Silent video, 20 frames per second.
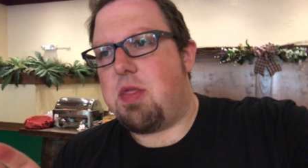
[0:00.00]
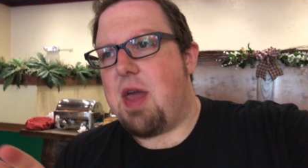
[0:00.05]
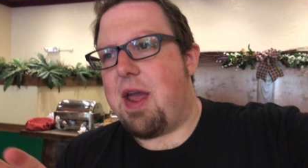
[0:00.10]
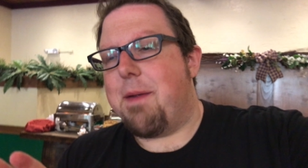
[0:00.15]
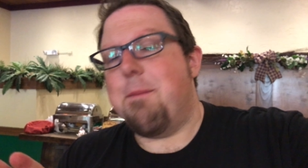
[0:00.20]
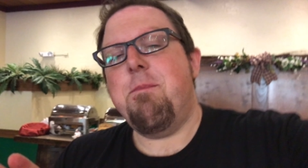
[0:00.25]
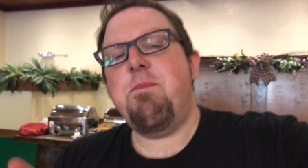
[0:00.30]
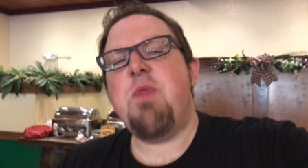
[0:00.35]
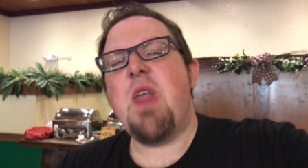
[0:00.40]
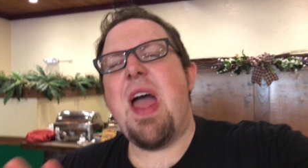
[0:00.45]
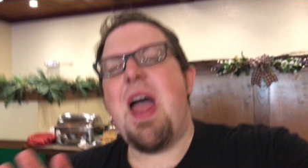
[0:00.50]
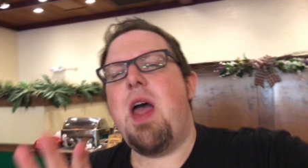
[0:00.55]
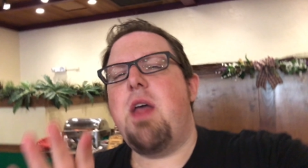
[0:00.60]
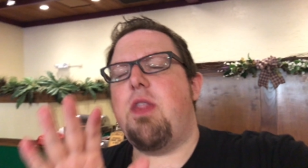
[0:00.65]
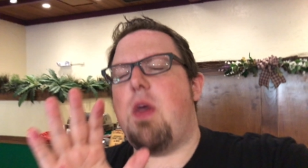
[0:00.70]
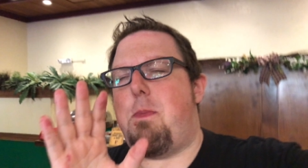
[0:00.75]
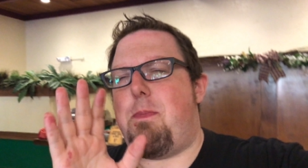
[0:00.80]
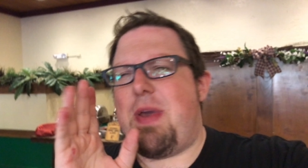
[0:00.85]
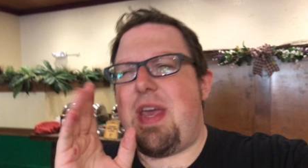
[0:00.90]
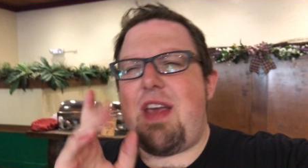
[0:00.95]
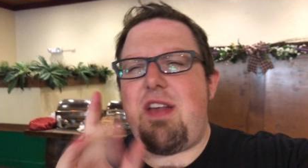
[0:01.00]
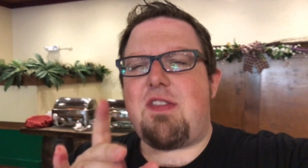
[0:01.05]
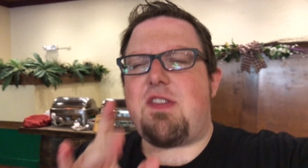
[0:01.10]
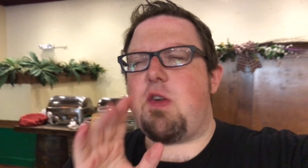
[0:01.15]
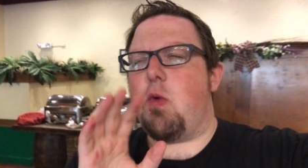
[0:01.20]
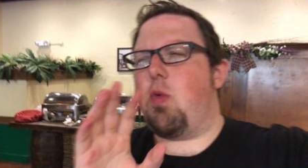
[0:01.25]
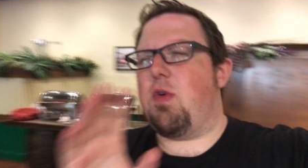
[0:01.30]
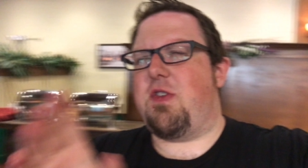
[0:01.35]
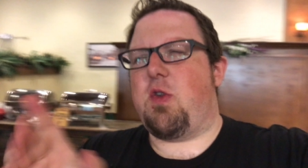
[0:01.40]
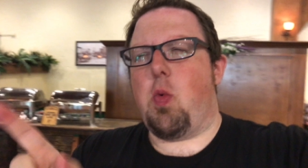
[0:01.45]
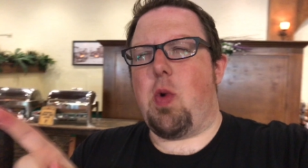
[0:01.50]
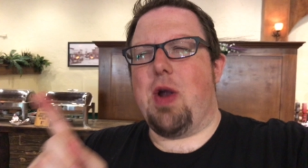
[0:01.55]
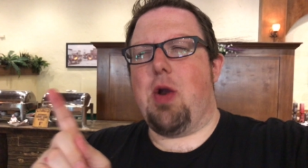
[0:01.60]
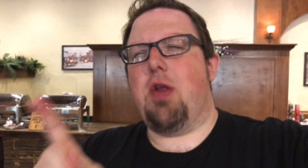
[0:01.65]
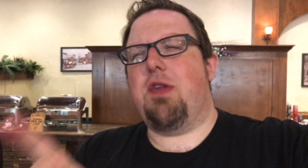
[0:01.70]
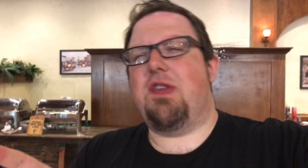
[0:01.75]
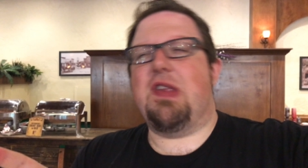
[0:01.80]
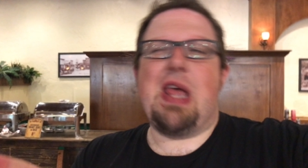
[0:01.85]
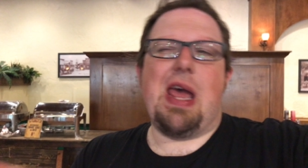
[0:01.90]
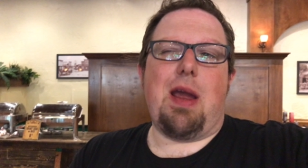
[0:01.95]
thing. The pizza was the
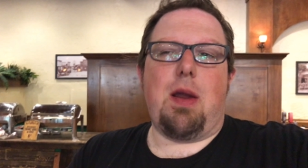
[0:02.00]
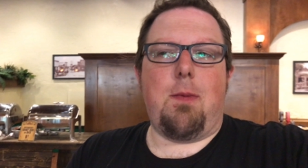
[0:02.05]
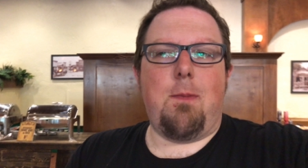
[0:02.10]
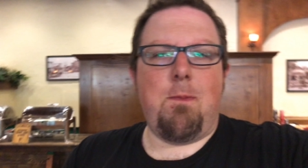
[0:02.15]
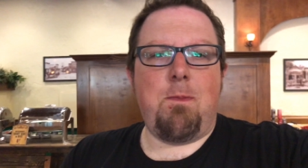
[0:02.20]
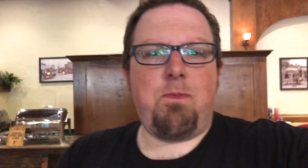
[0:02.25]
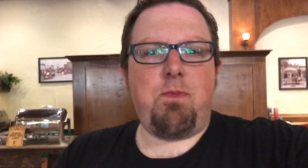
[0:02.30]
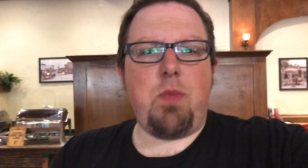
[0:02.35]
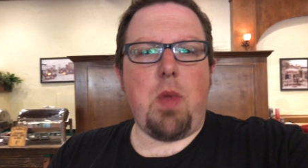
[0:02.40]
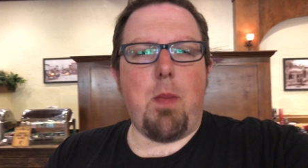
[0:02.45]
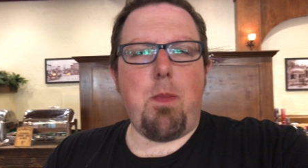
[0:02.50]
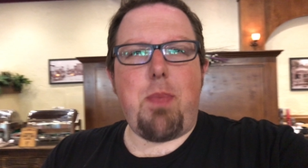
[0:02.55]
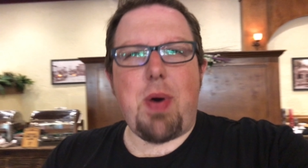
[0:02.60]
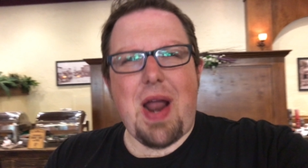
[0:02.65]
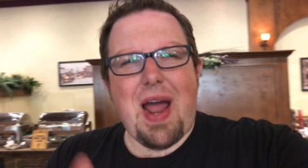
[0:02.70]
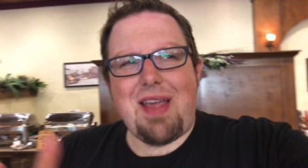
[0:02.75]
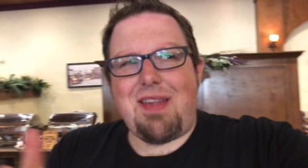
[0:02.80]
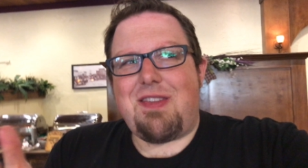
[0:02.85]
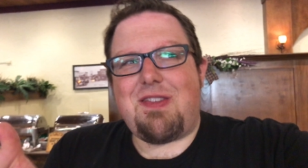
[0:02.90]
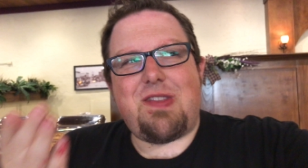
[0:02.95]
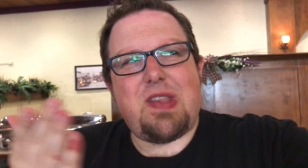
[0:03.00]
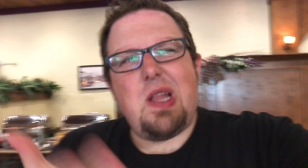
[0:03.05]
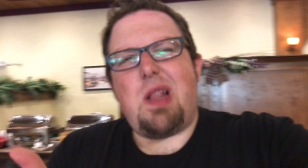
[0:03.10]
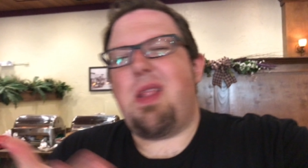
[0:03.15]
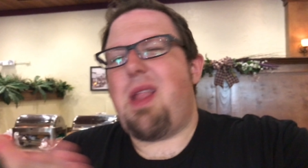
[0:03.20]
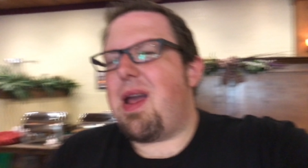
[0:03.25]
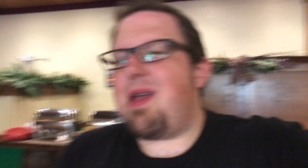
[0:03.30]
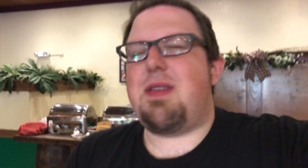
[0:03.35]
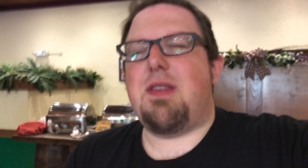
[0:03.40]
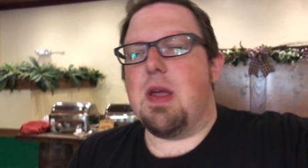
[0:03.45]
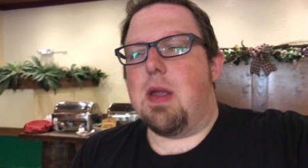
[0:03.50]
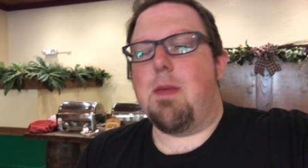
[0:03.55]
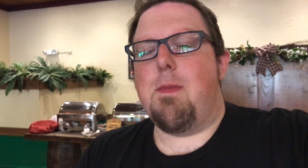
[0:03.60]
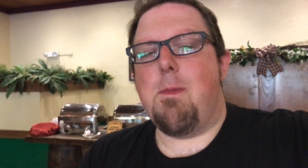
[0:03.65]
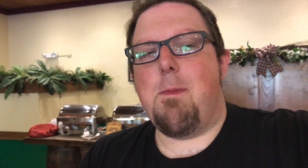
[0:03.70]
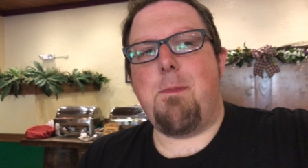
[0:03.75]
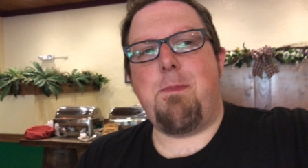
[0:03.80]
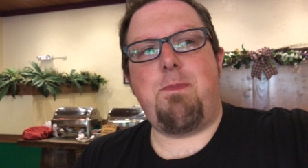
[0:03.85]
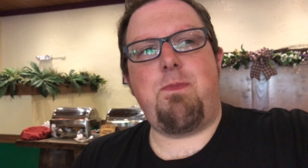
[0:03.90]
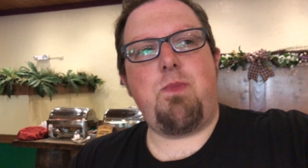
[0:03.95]
weirdest thing, yeah. but I still liked it.
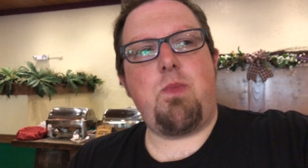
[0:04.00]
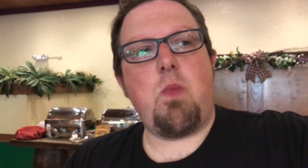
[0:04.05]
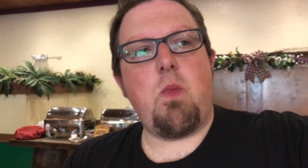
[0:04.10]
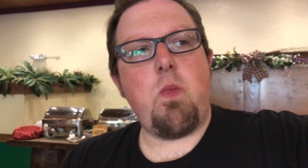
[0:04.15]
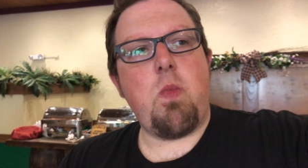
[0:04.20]
Yeah.